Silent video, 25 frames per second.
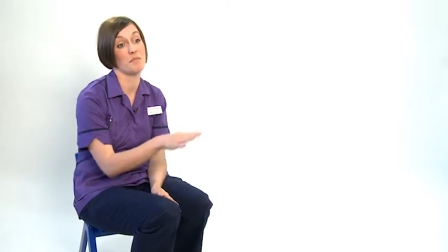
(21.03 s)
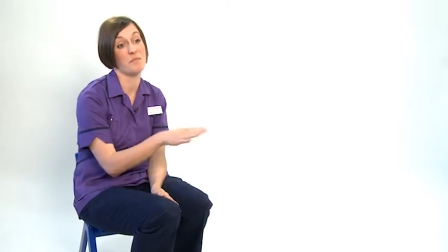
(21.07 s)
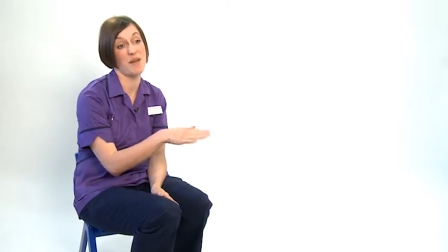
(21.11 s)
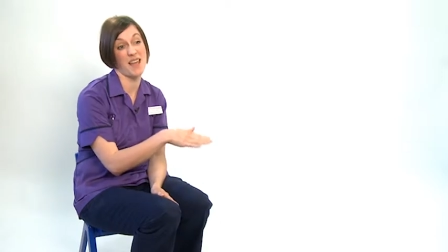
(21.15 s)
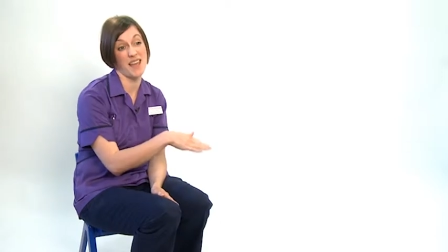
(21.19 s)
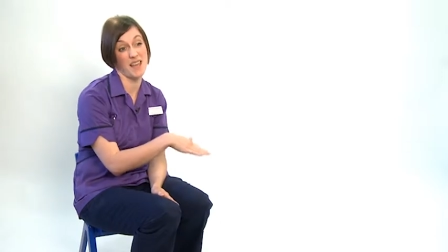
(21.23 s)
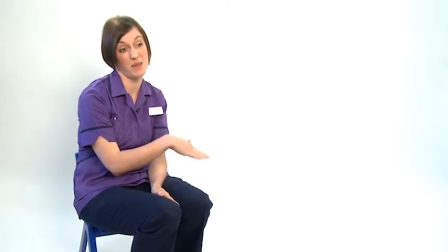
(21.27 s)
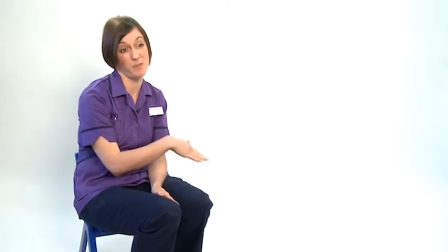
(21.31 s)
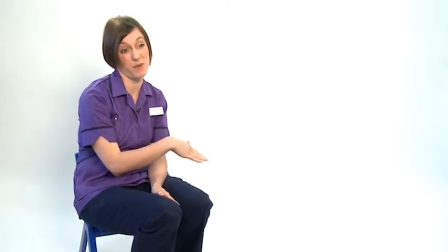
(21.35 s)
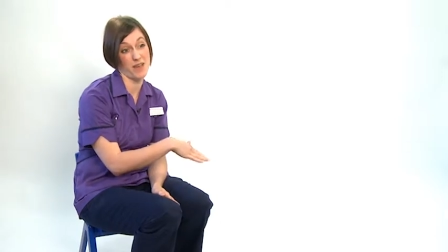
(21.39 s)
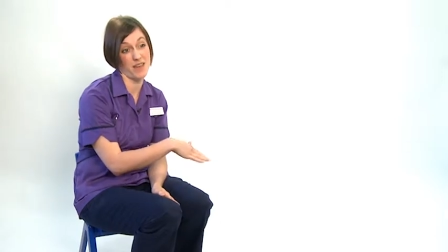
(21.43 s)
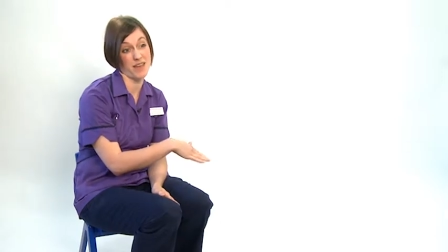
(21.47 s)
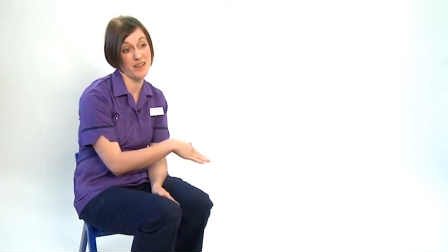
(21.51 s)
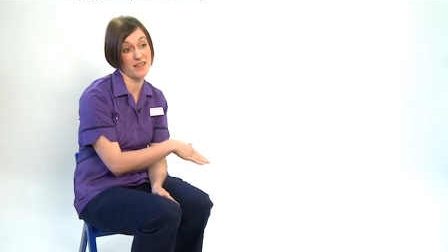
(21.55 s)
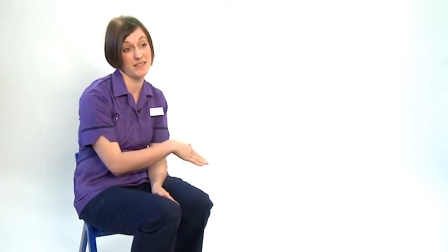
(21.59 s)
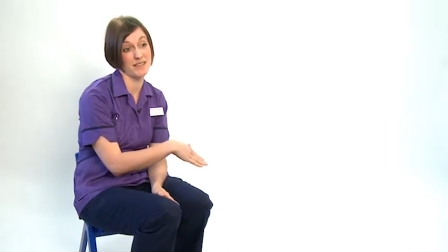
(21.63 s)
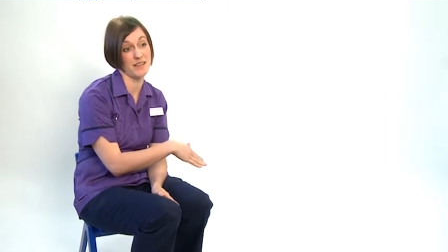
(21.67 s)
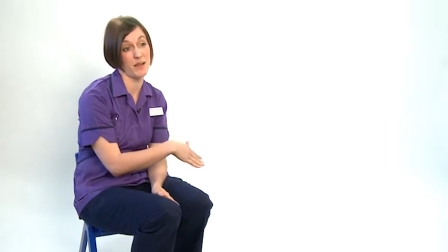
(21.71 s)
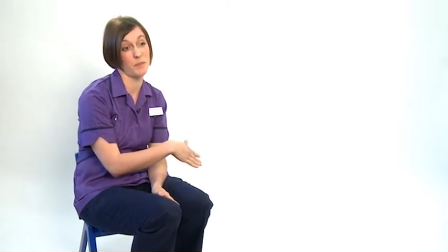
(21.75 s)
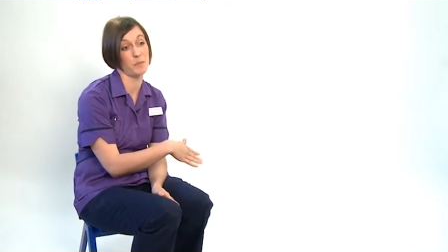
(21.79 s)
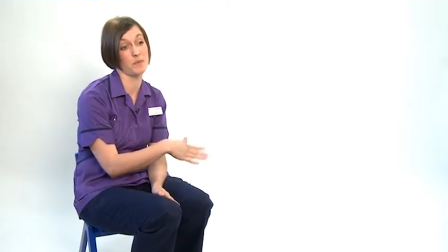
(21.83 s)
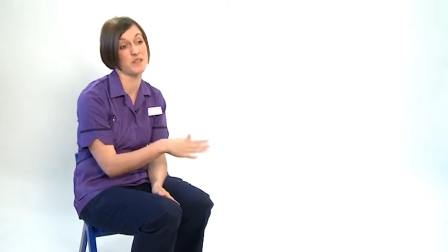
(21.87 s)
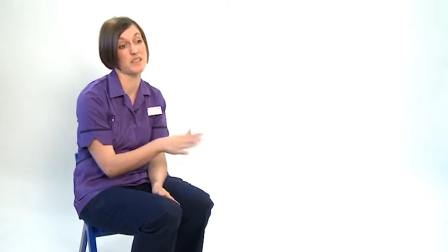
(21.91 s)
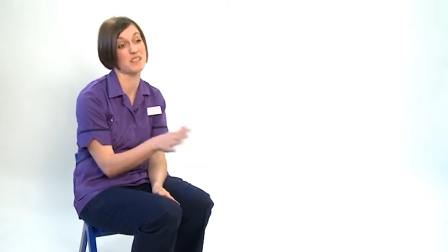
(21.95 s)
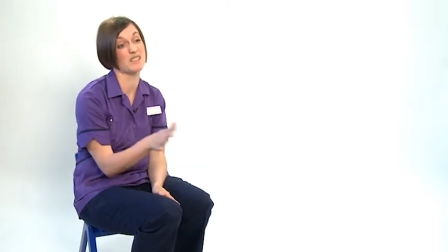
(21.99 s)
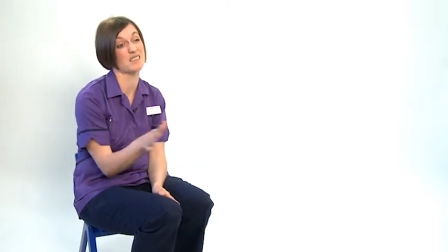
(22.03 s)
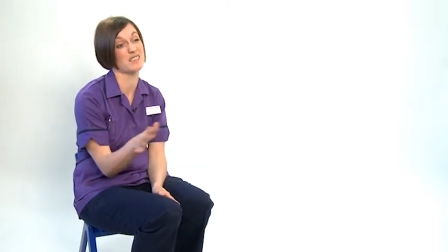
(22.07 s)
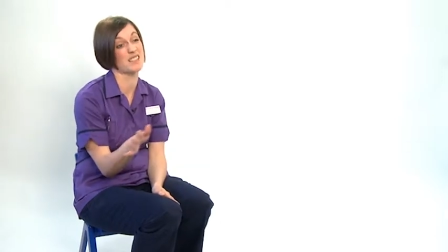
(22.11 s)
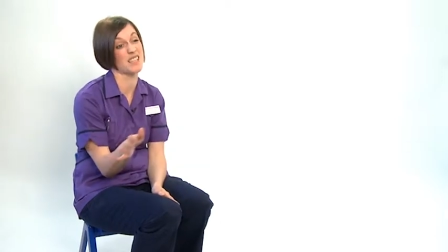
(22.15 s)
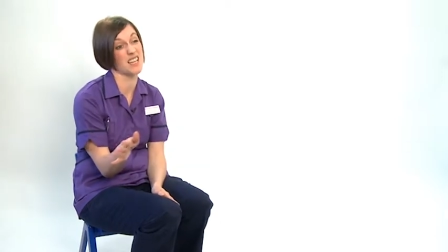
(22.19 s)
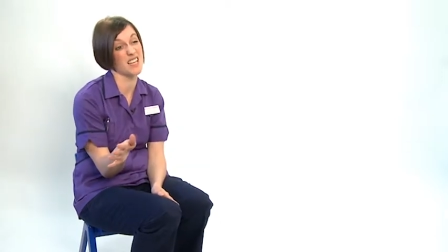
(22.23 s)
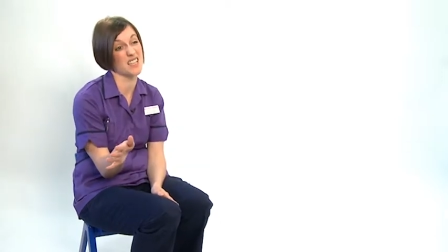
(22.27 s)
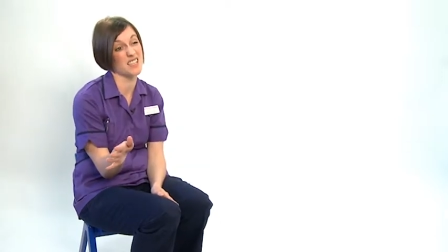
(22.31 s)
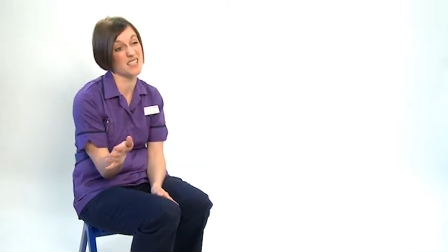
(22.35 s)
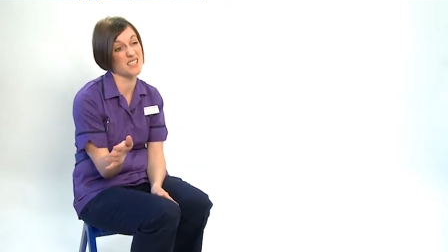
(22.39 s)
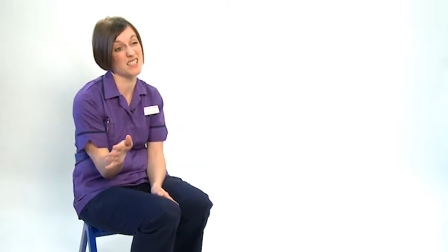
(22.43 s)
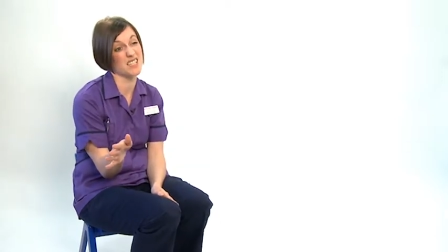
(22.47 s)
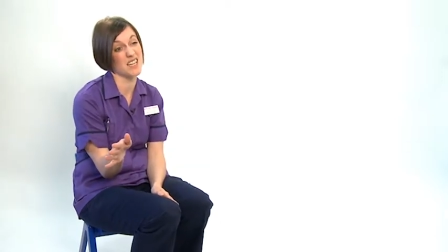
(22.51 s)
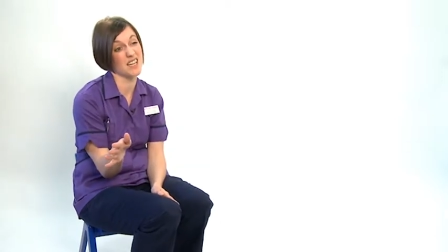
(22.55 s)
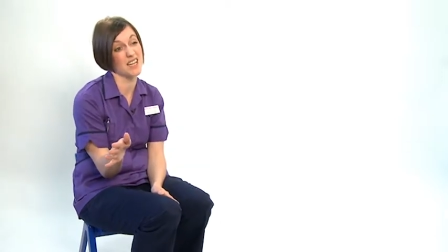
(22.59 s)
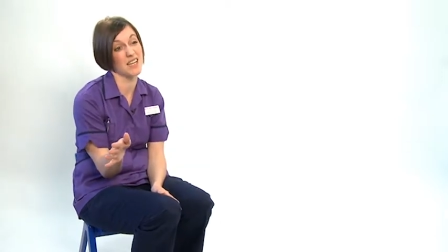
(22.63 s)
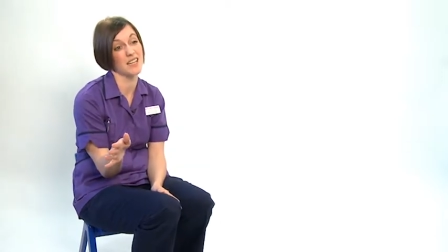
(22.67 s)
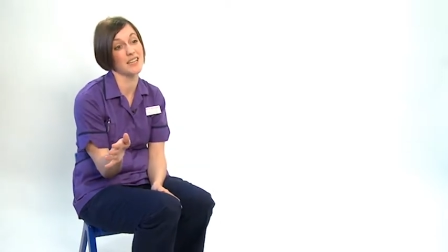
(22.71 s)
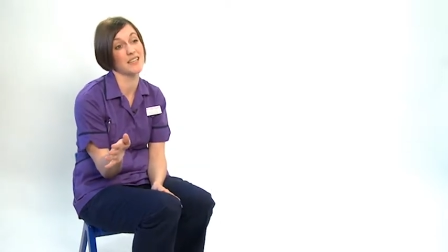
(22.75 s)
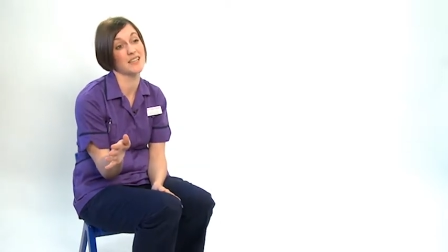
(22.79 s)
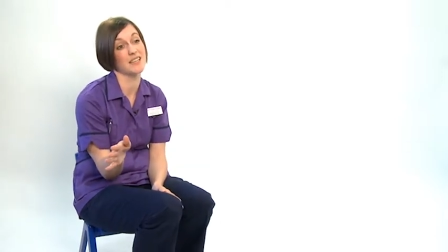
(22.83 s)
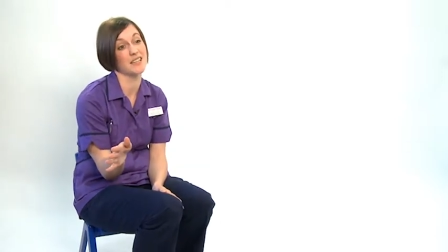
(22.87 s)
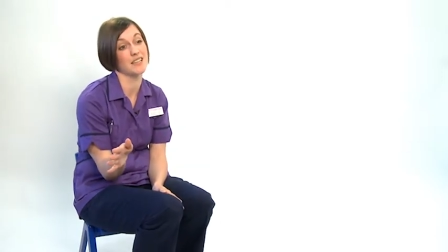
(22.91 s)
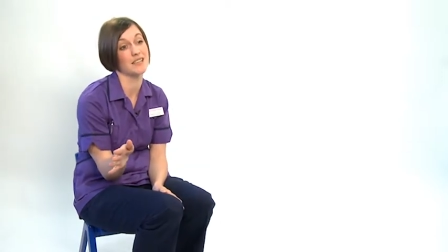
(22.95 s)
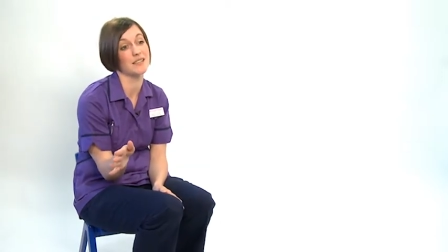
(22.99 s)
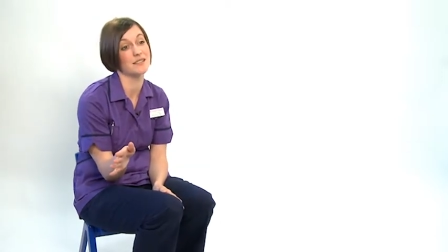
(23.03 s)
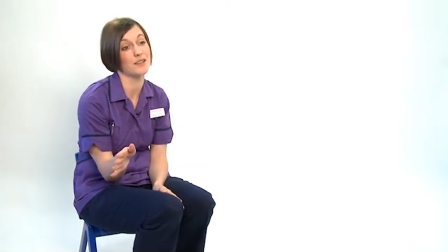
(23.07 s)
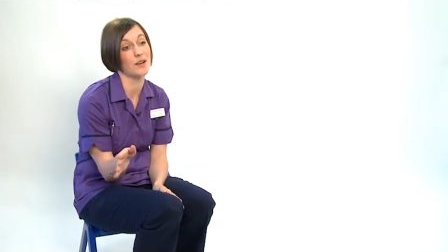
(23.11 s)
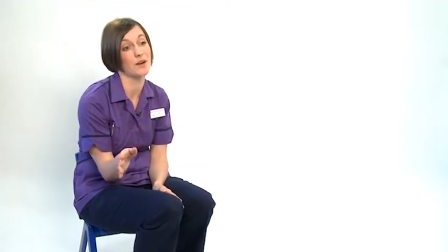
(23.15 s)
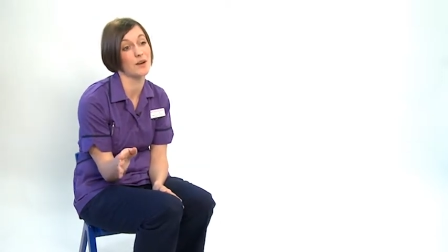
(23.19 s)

babies up until 16 years